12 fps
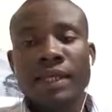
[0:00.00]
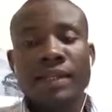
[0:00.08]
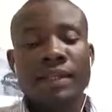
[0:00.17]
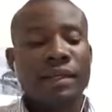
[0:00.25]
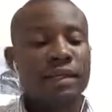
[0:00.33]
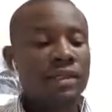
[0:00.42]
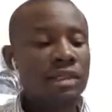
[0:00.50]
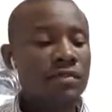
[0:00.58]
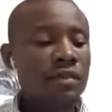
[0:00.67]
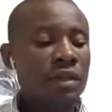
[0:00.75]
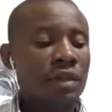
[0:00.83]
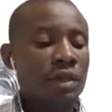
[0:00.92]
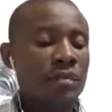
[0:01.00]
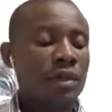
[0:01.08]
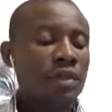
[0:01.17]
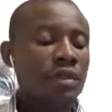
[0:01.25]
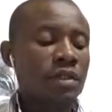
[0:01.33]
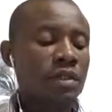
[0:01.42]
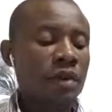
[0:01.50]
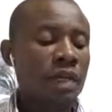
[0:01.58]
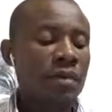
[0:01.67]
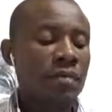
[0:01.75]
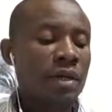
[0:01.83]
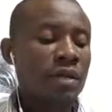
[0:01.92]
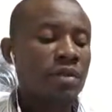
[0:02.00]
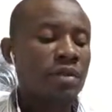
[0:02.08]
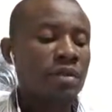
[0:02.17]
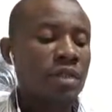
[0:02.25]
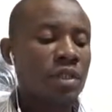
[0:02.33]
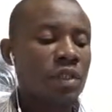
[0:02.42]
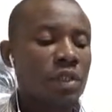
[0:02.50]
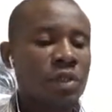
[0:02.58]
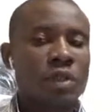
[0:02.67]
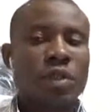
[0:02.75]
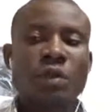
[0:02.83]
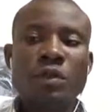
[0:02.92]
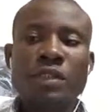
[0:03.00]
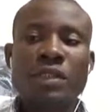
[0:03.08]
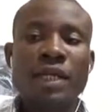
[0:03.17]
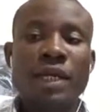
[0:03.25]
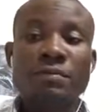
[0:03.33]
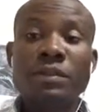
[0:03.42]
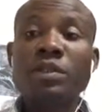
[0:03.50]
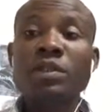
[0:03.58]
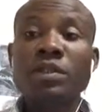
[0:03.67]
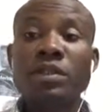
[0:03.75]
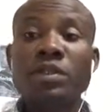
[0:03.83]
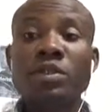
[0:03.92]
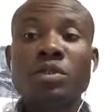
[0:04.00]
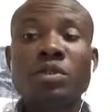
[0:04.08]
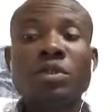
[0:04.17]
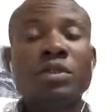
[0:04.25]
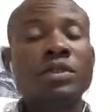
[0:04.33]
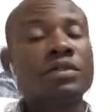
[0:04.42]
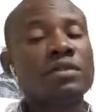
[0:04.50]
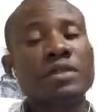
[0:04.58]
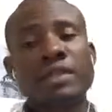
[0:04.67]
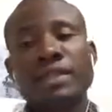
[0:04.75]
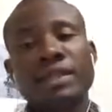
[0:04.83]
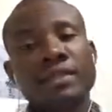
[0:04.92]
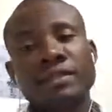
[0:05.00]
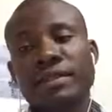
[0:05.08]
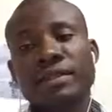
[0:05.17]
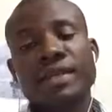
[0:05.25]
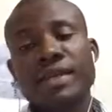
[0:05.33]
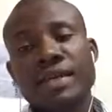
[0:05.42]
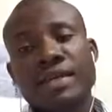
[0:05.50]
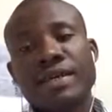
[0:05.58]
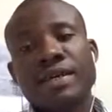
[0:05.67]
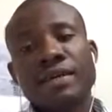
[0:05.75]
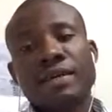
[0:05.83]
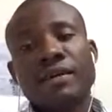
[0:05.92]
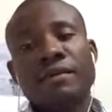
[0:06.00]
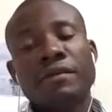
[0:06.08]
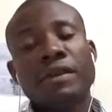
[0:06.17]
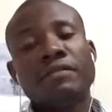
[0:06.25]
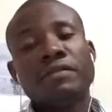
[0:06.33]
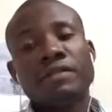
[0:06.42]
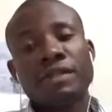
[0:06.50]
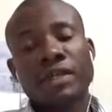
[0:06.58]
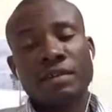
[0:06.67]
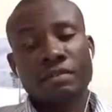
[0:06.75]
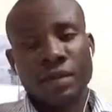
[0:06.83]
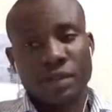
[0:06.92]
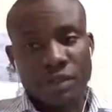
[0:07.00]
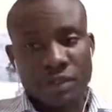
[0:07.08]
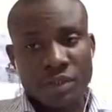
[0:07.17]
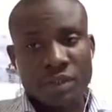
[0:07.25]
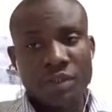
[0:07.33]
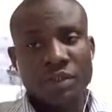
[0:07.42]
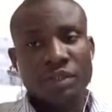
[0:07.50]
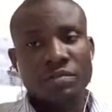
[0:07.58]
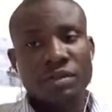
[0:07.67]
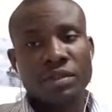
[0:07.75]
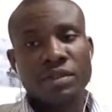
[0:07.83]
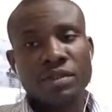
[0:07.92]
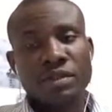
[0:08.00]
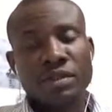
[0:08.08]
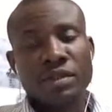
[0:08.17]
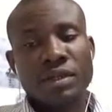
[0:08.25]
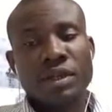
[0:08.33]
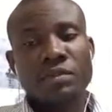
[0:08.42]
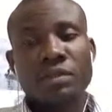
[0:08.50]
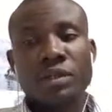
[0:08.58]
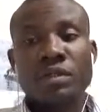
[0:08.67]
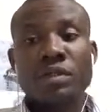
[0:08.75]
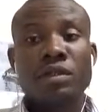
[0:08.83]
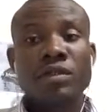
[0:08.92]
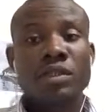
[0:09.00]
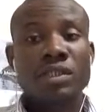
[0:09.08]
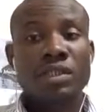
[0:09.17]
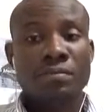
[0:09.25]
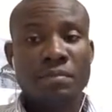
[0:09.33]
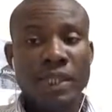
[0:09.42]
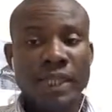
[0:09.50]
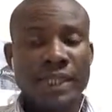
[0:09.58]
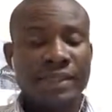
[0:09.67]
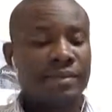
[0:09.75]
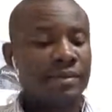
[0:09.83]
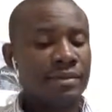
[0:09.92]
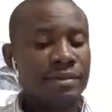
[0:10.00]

Now in this video I'm going to talk about source coding. I'm not going to go into details of everything about source coding, but I'm just going to explain.